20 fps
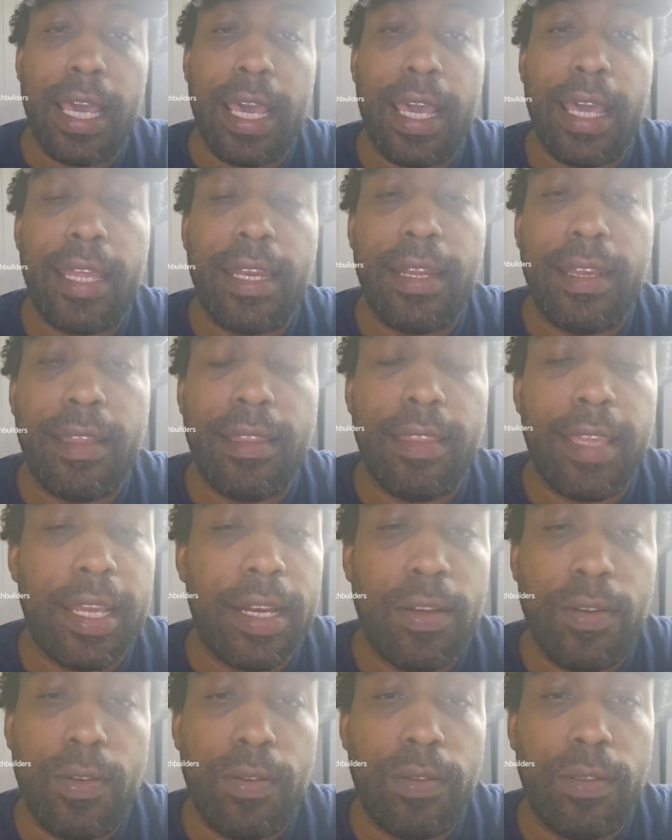and
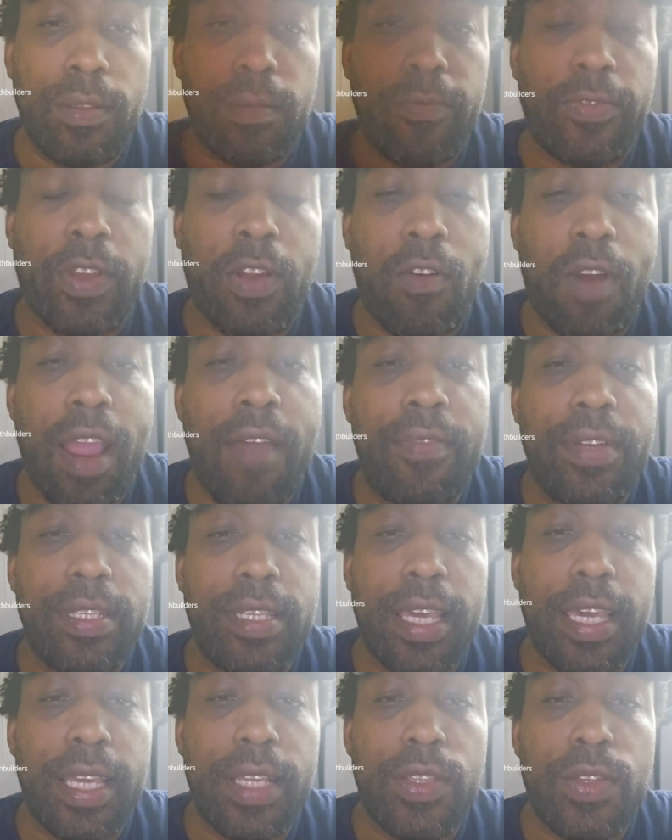they don't
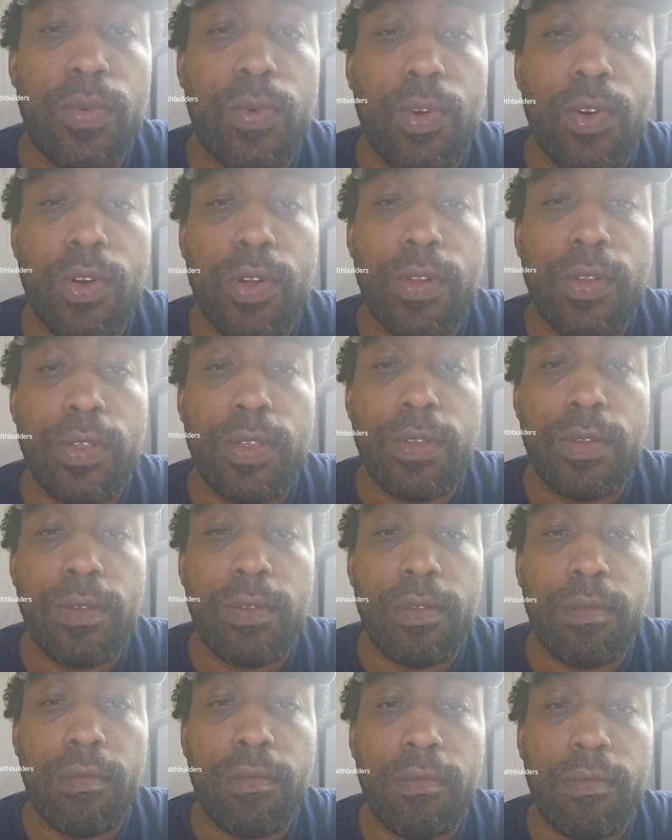gravitate towards,
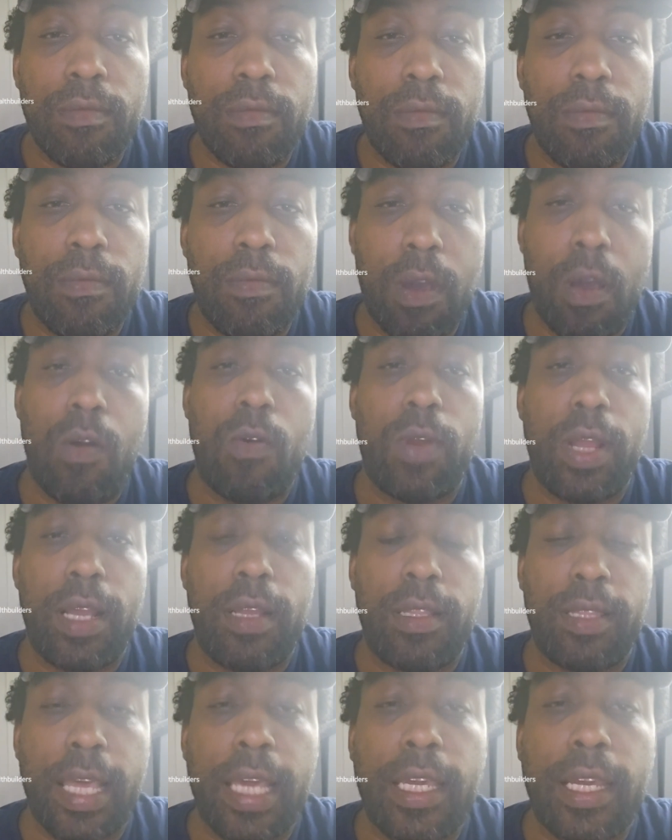oh,
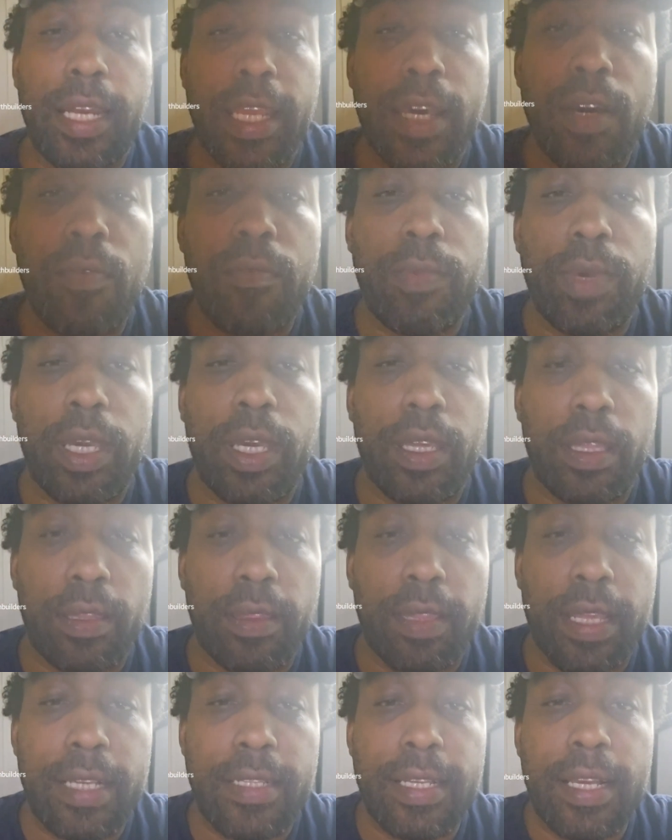that, that can help me.
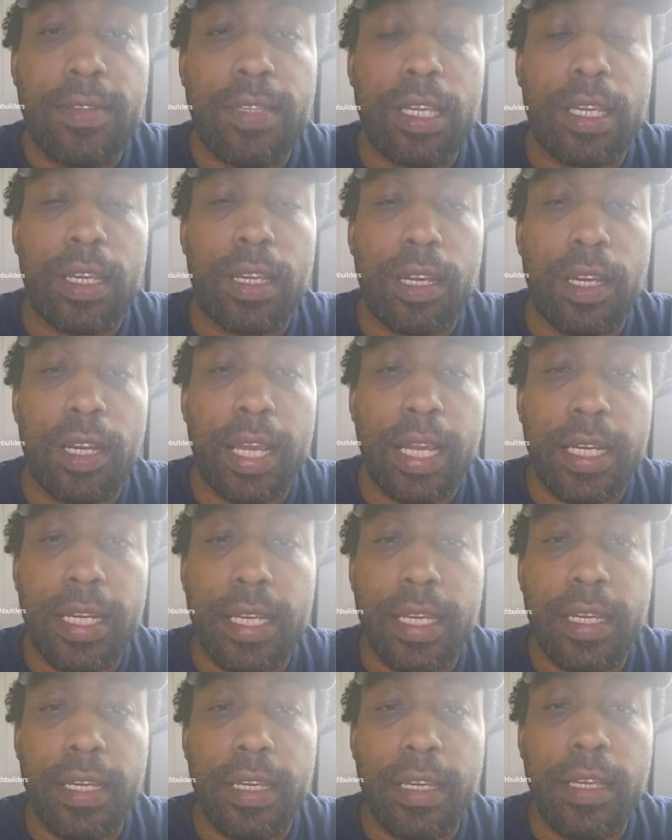That sounds like a good
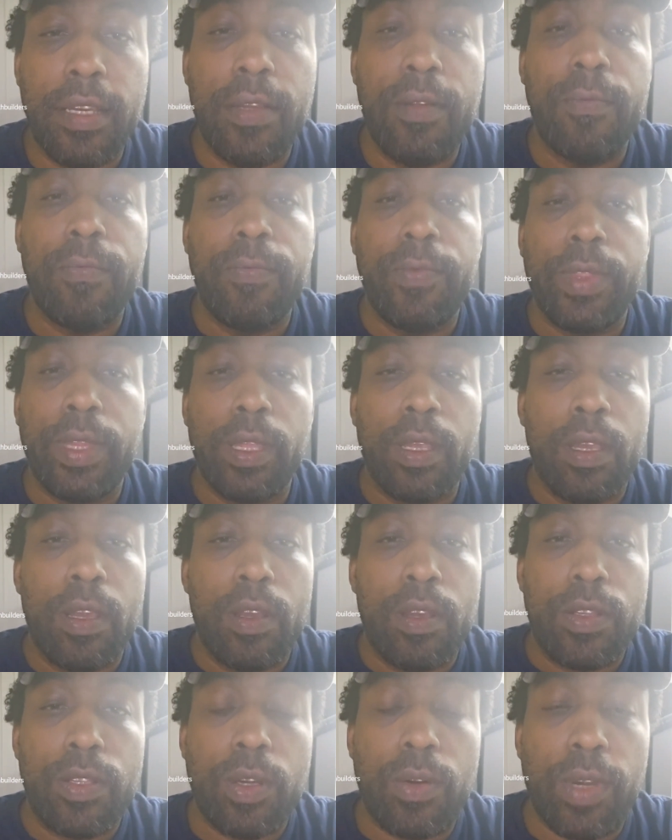idea.
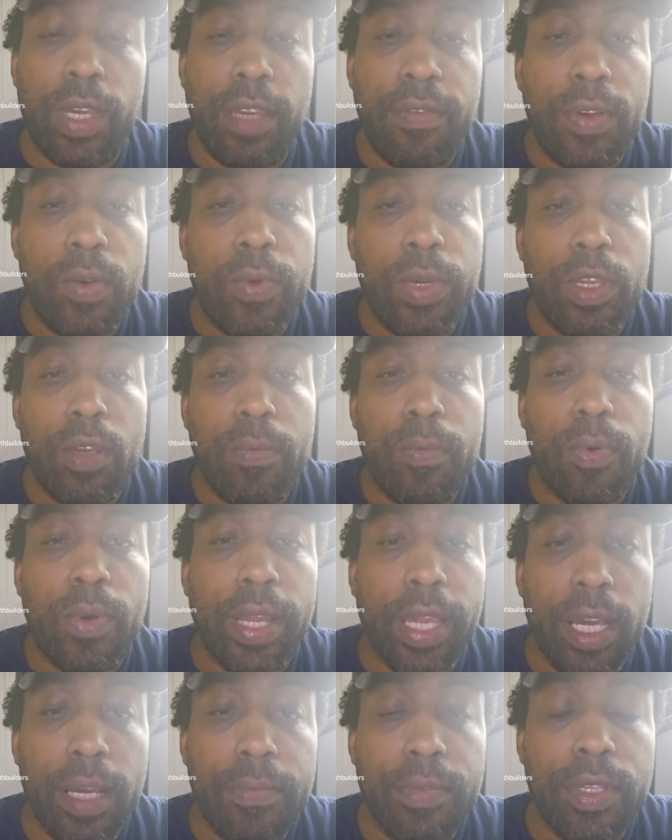So even when you
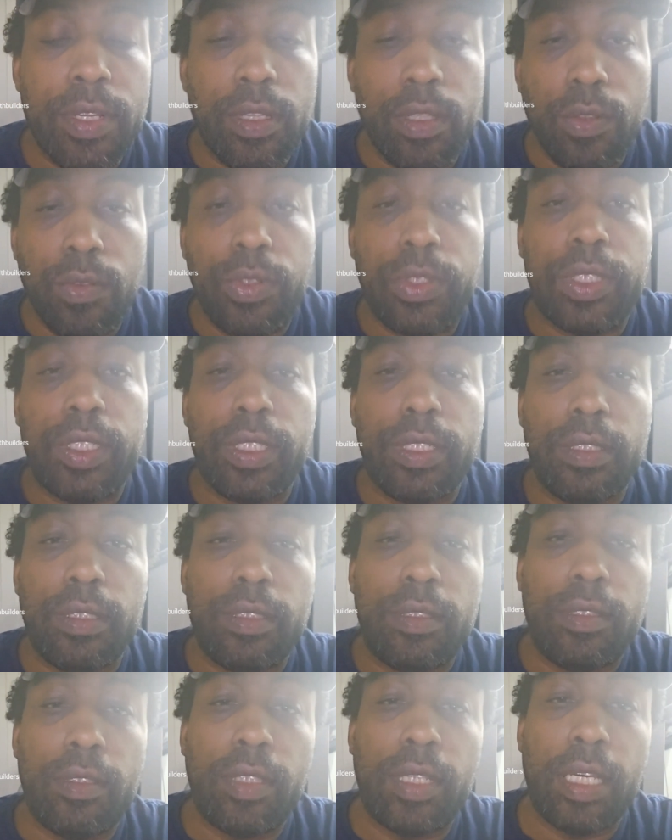bring up
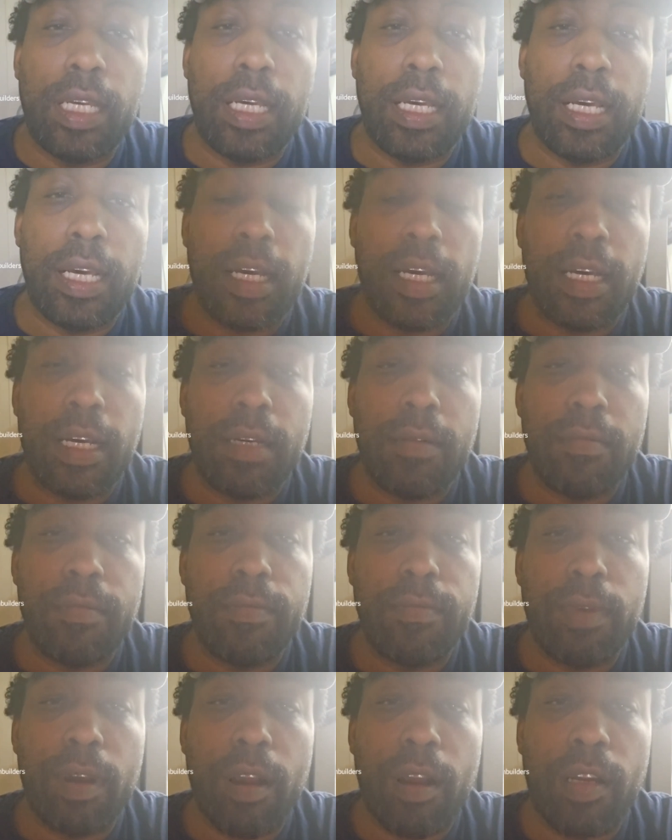solutions,
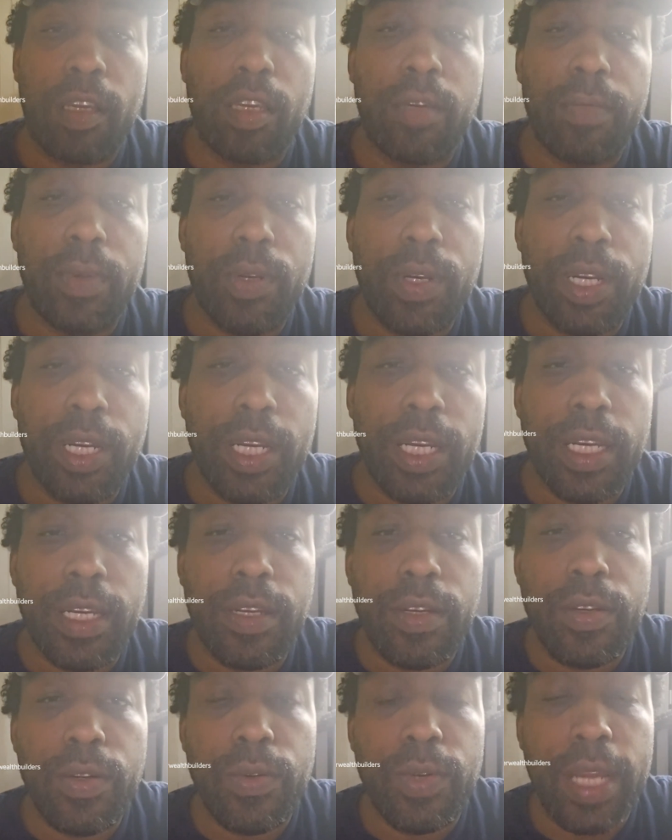um, our community
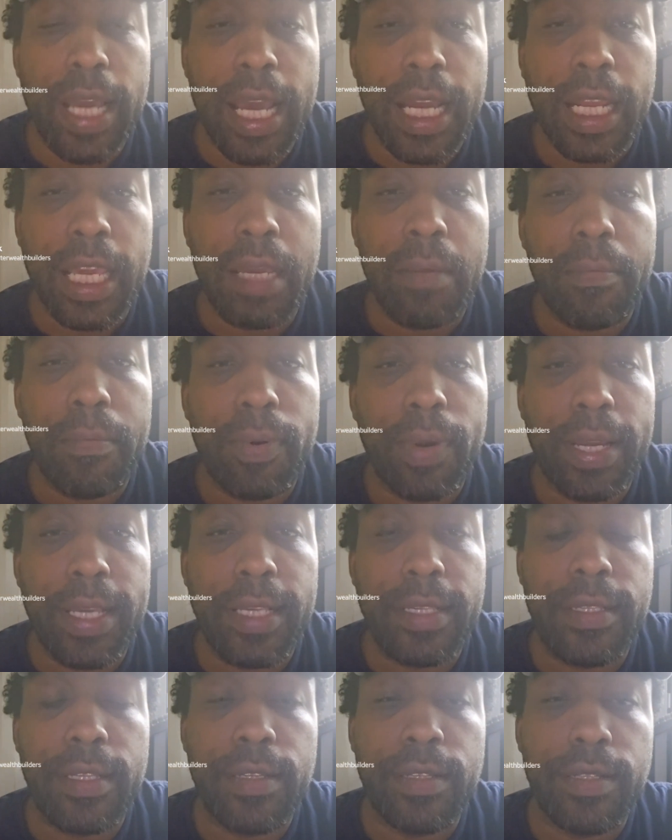do not
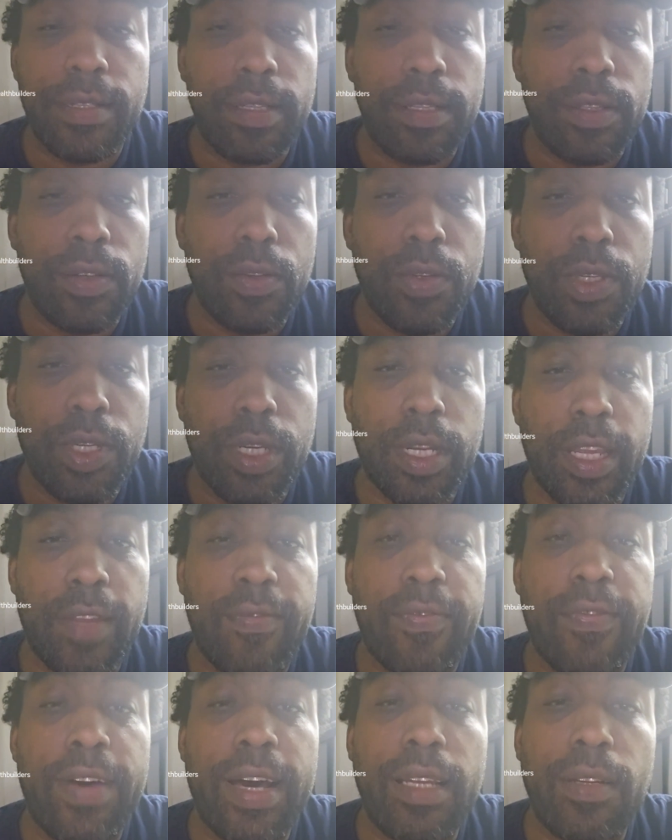embrace the solution
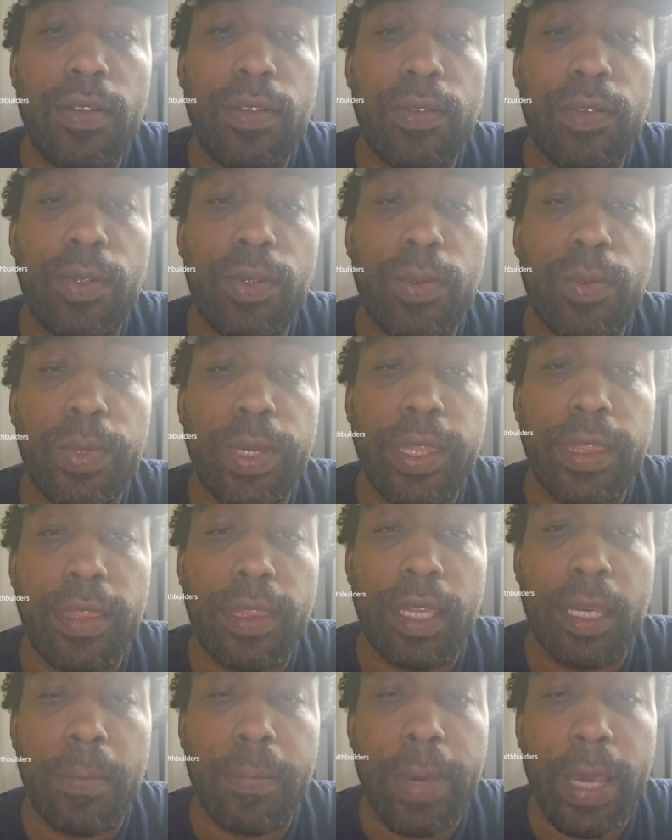and follow through with
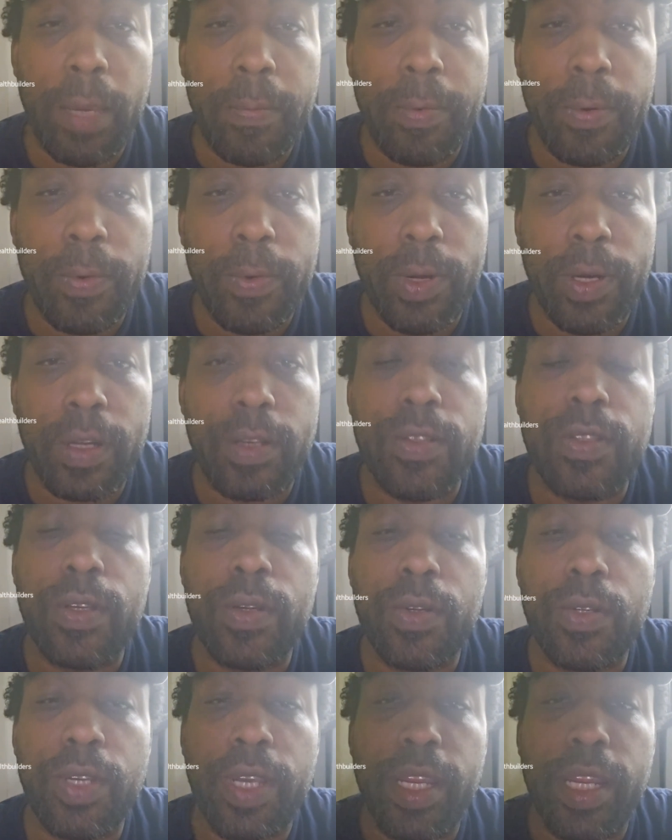the paperwork
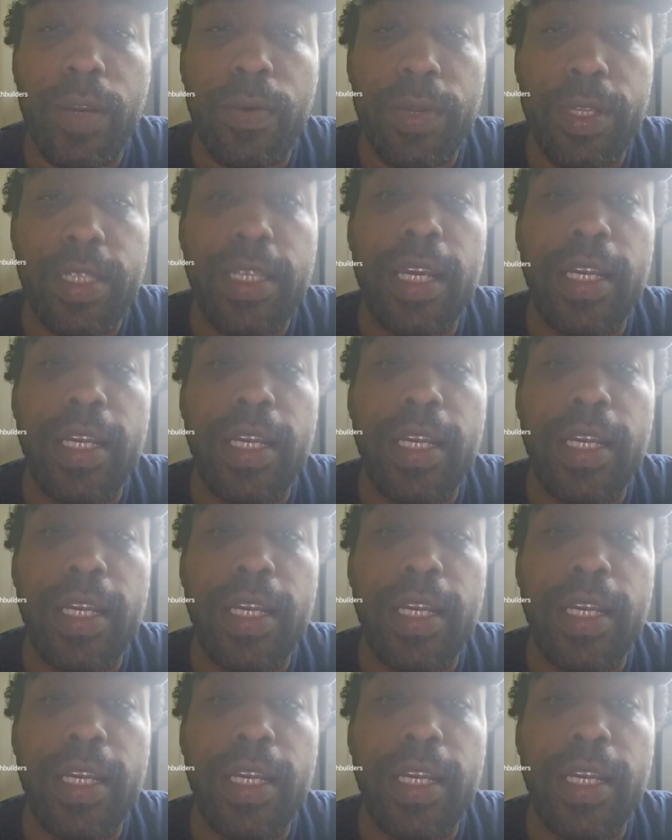associated with